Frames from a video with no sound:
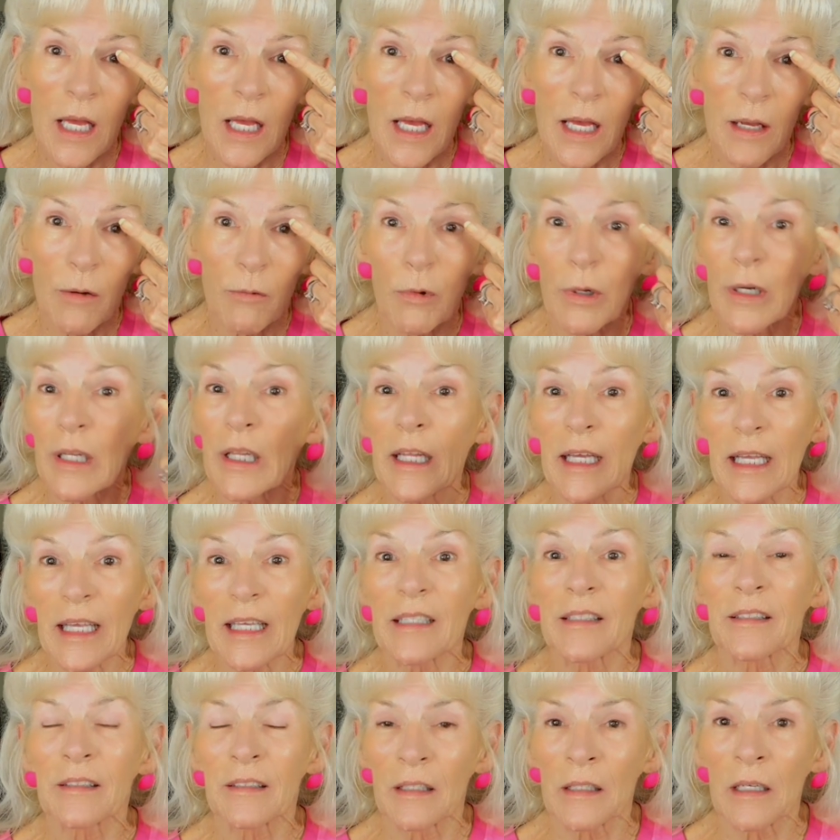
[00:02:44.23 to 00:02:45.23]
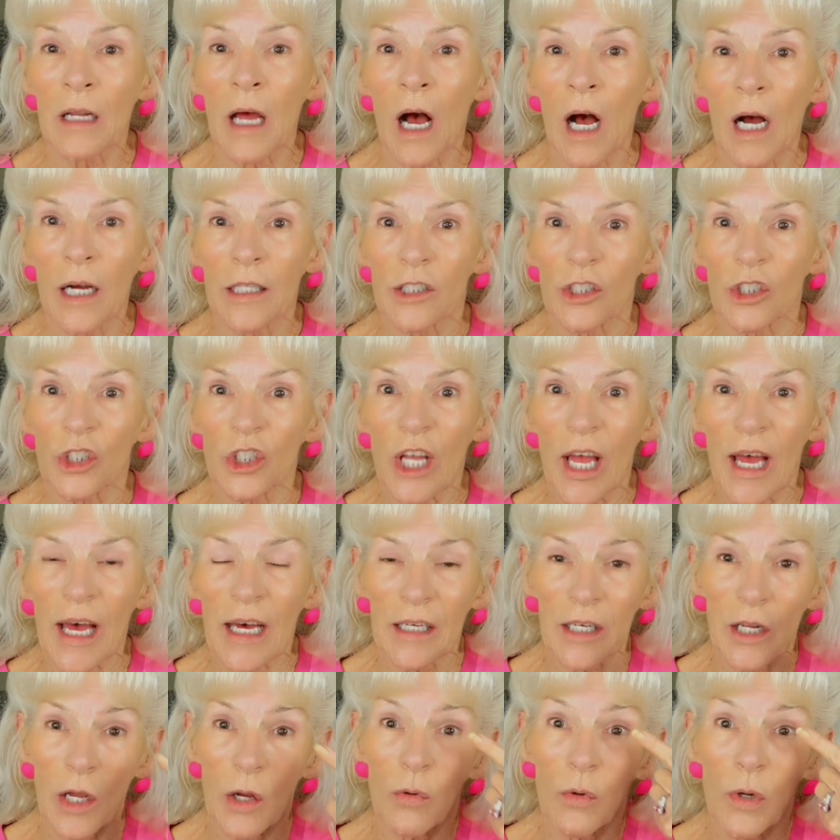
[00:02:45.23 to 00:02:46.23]
Really, it's an
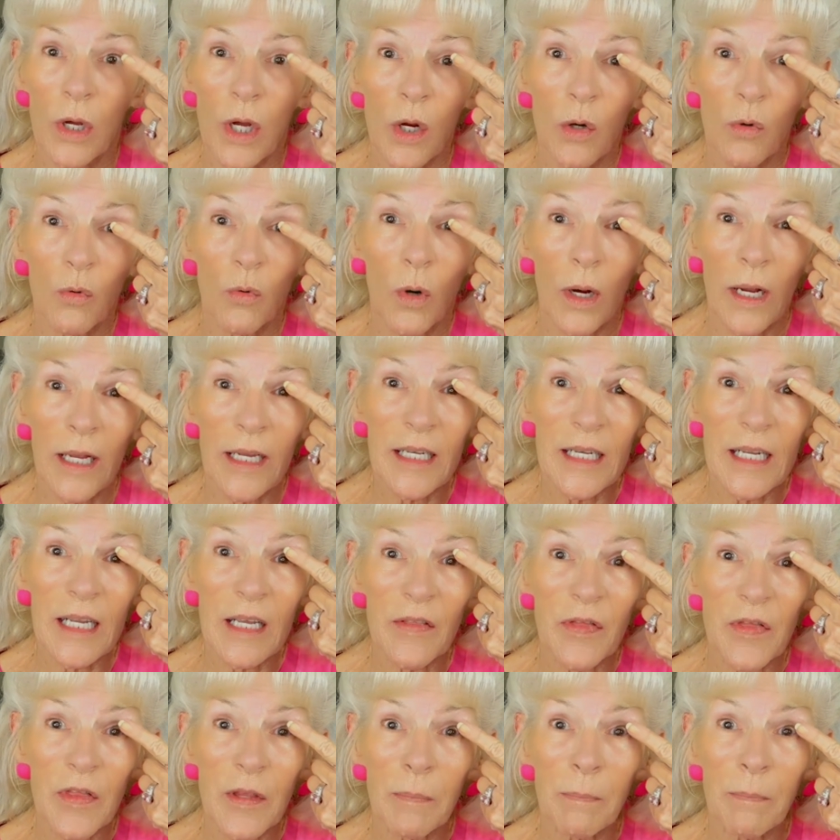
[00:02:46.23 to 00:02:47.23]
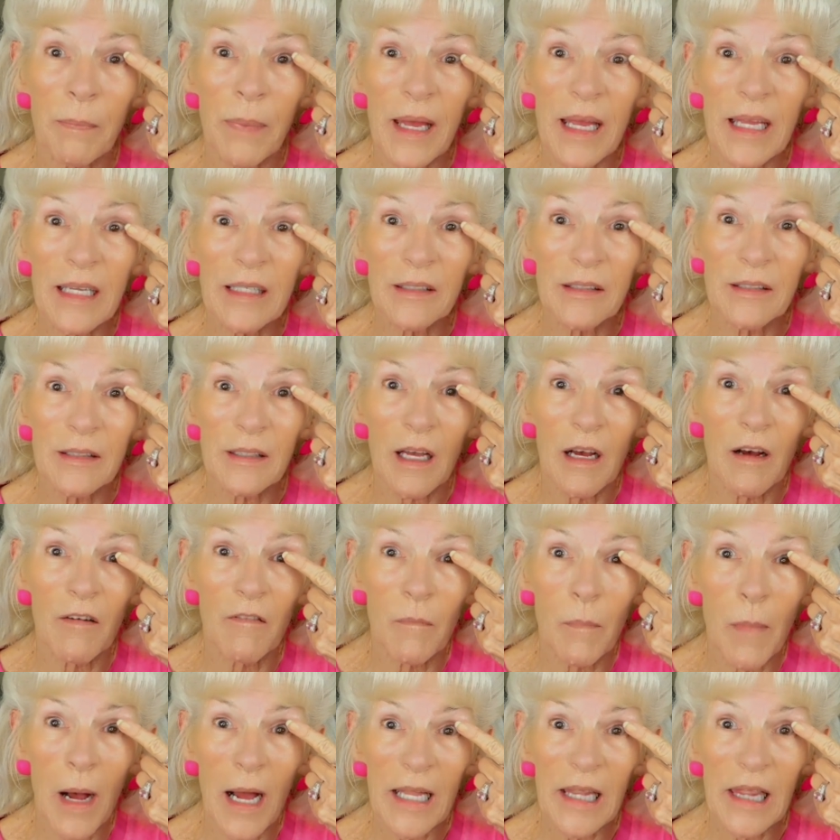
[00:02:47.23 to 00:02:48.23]
eyeshadow right at the base of
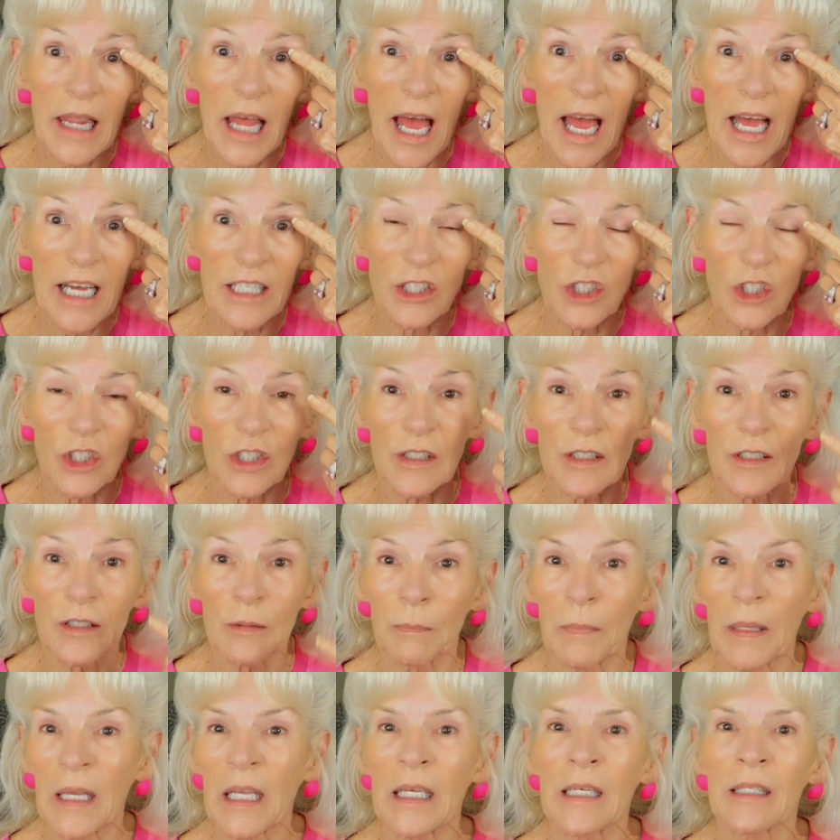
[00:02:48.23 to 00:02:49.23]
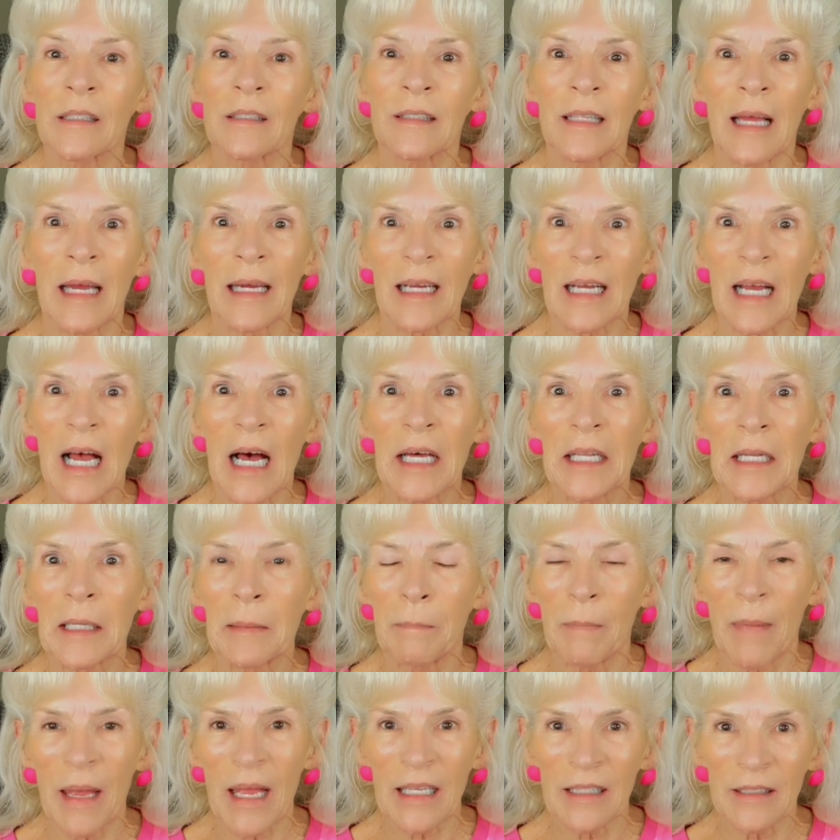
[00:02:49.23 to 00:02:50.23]
my lashes because that kind of
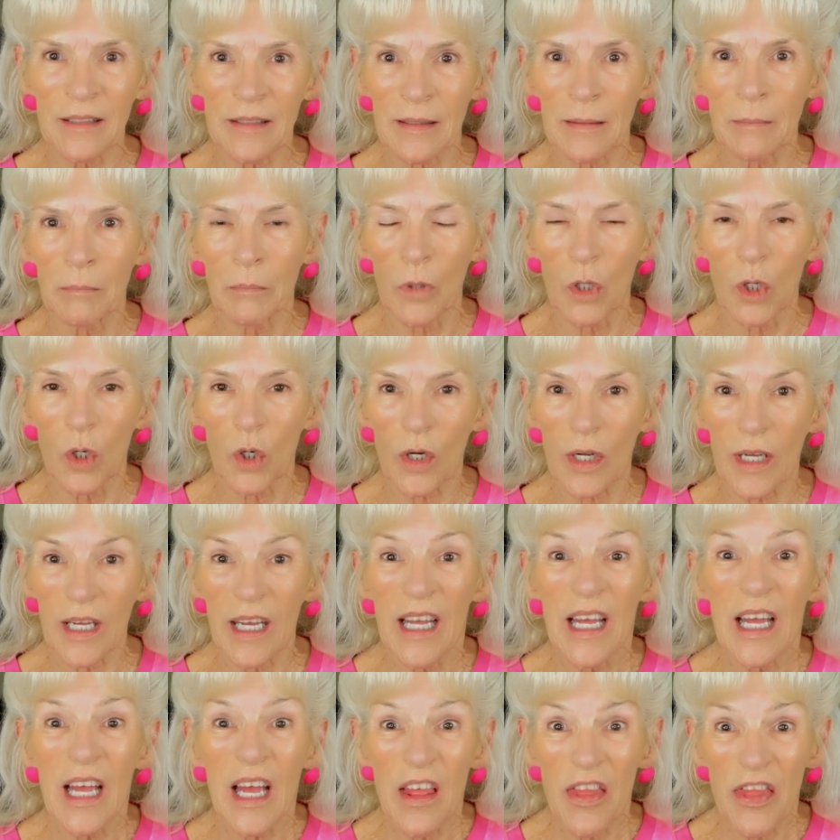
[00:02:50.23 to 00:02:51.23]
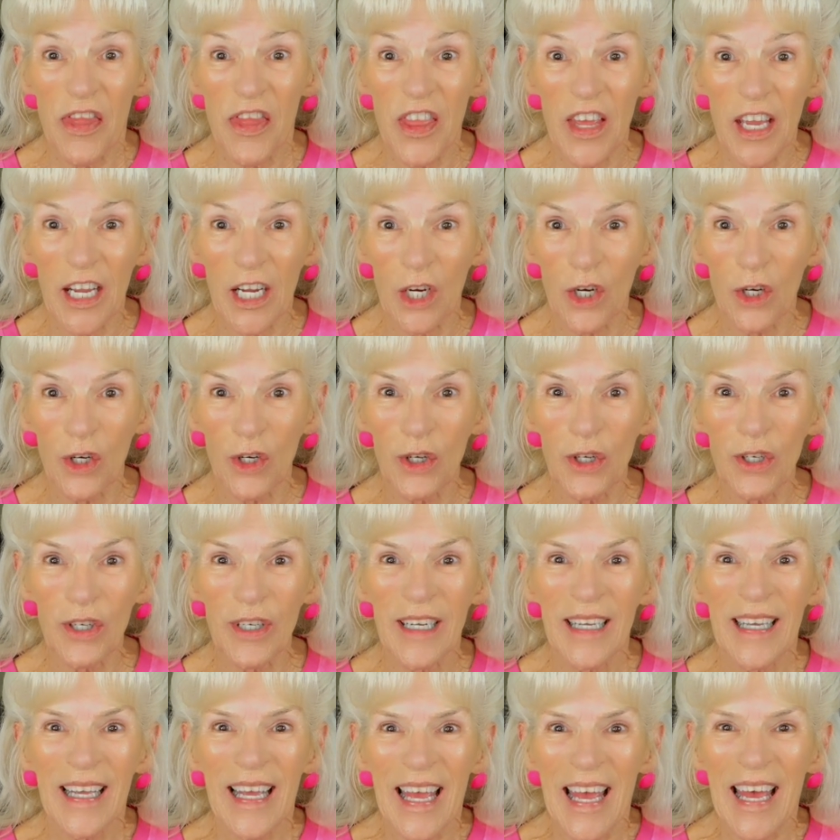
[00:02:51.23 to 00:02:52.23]
makes them look thicker,
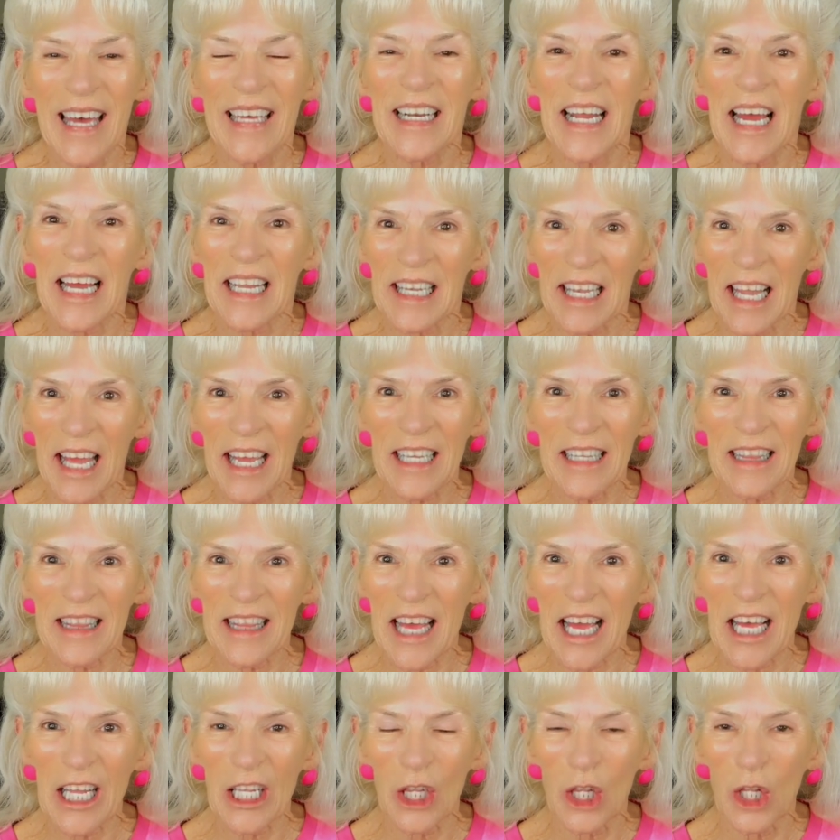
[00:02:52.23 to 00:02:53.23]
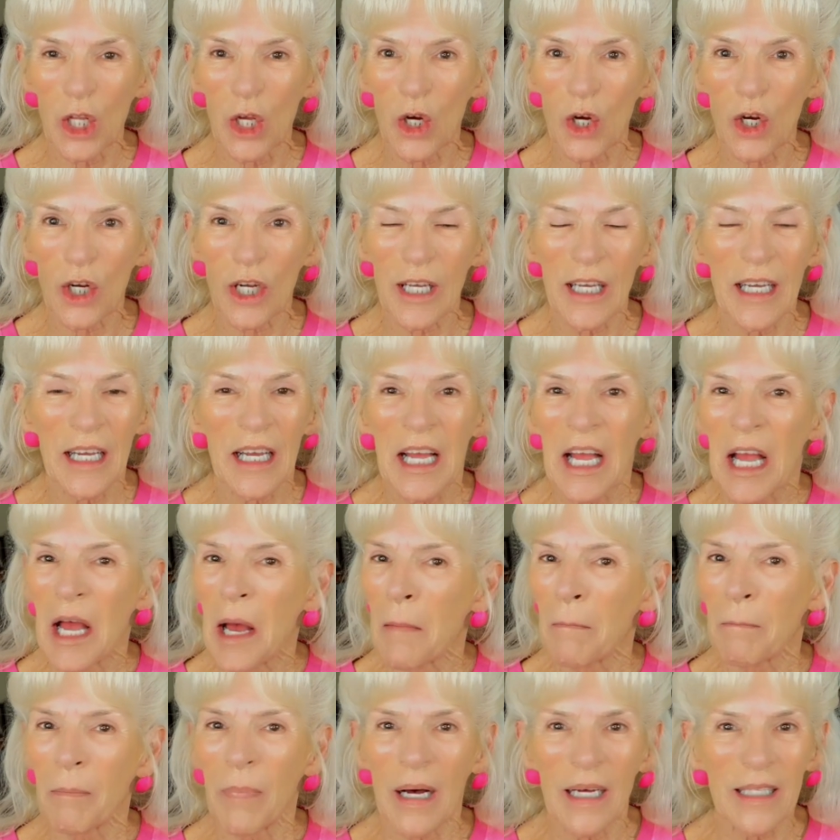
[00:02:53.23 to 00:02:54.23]
and I like that look,
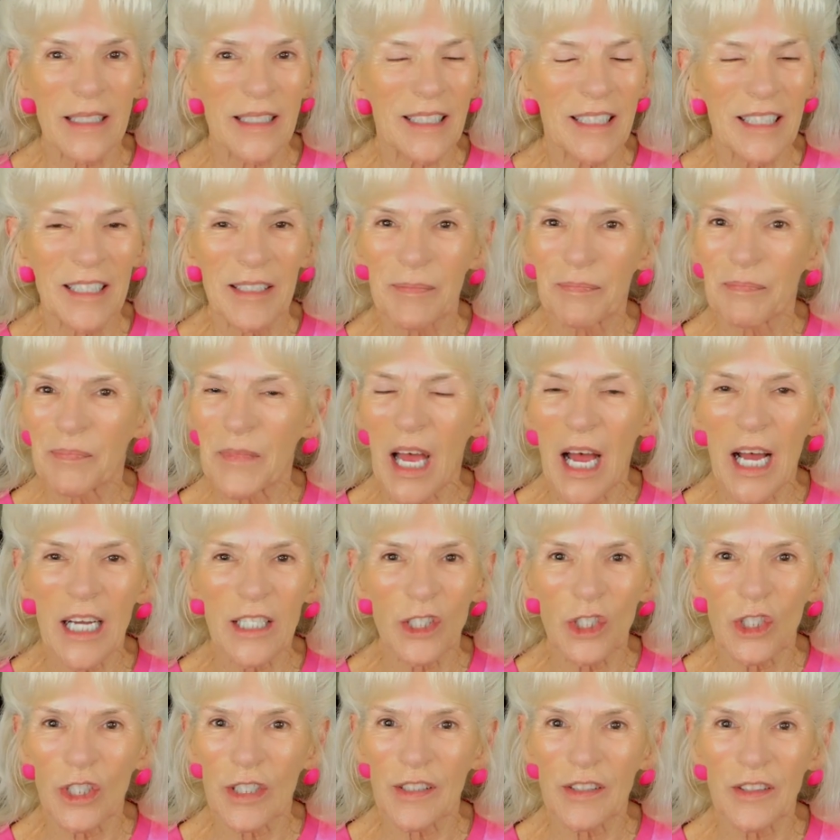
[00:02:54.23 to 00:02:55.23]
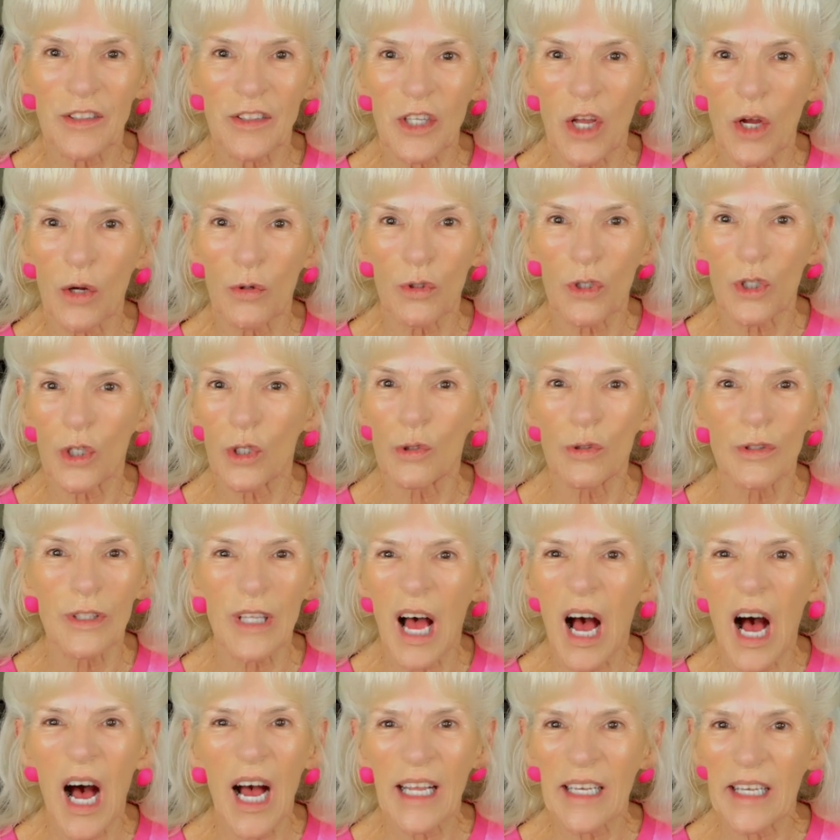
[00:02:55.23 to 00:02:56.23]
but I just don't use
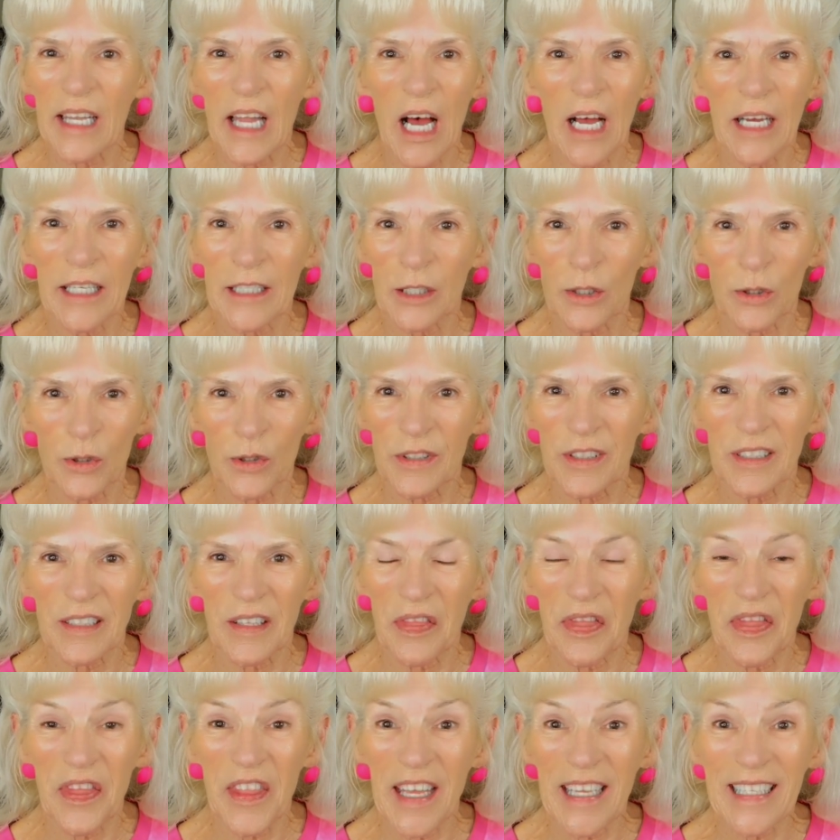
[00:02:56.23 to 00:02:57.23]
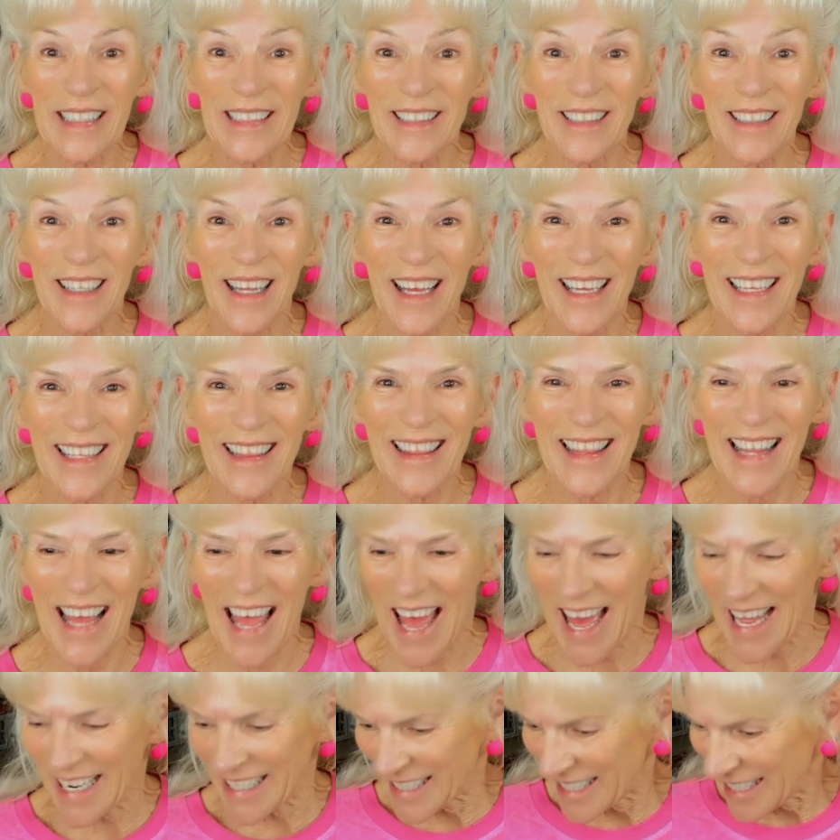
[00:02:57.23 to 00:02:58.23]
eyeliners and things like
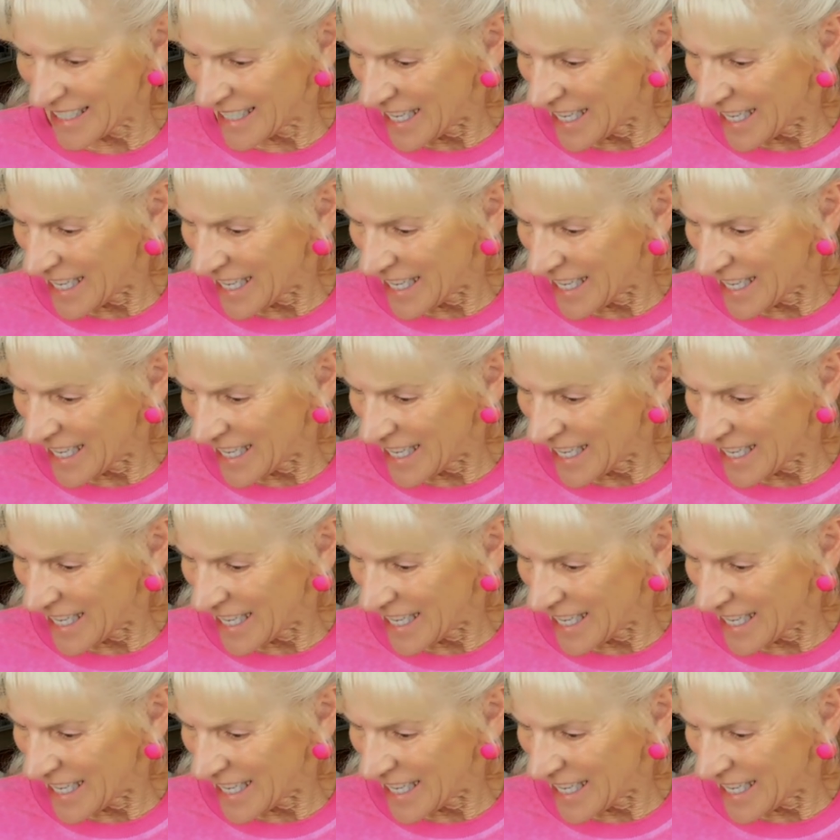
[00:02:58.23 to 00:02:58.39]
that.